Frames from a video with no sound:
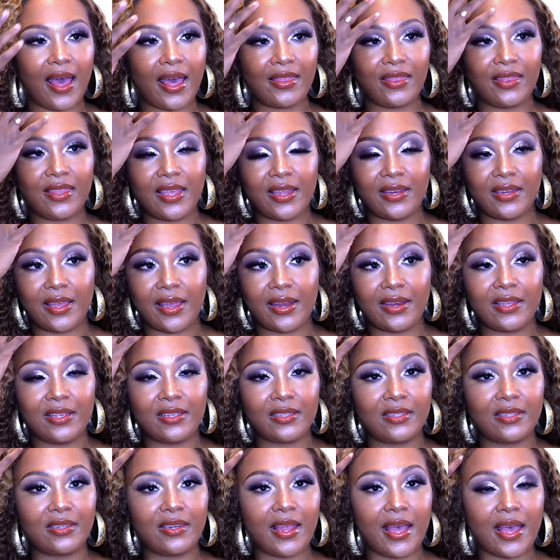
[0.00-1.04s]
I think that
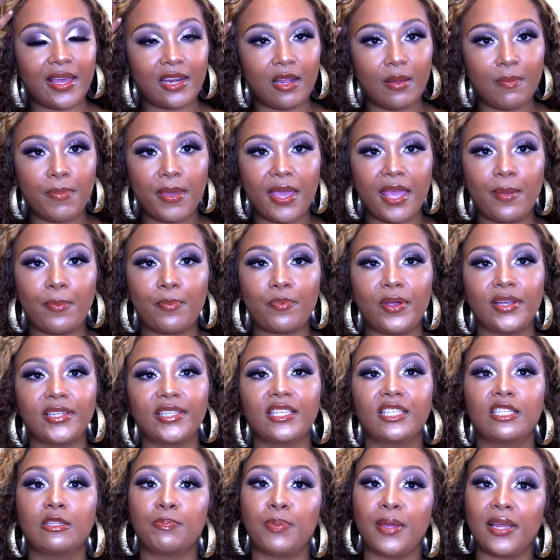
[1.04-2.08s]
is not a bad price,
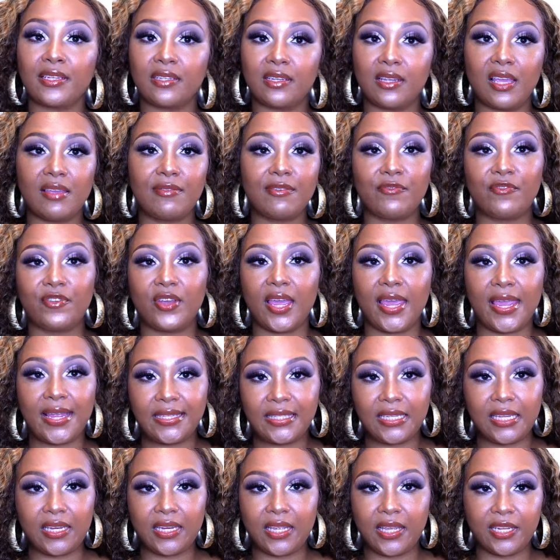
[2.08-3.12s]
especially even for
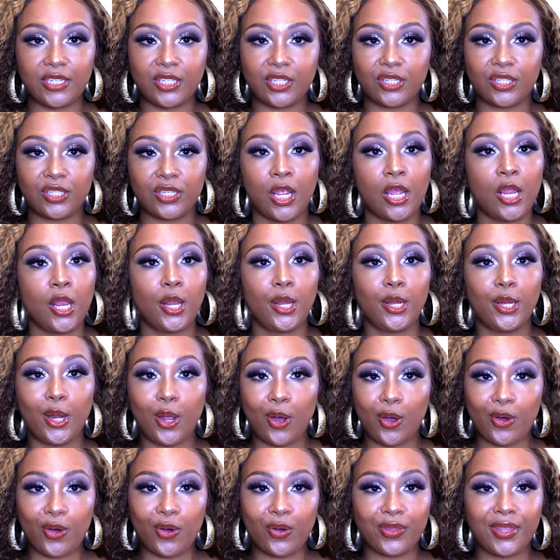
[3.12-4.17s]
18 inches
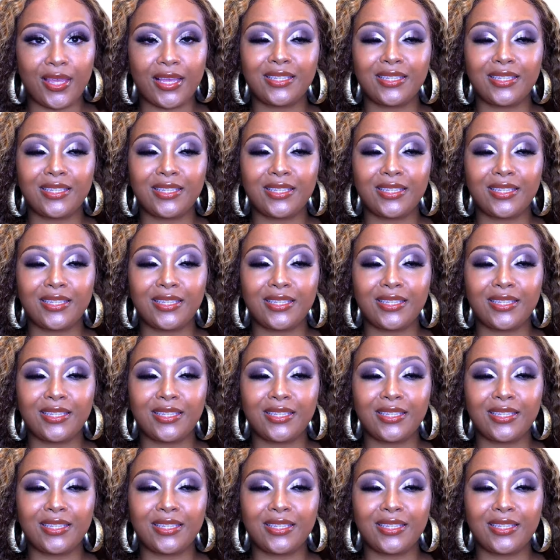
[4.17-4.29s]
long.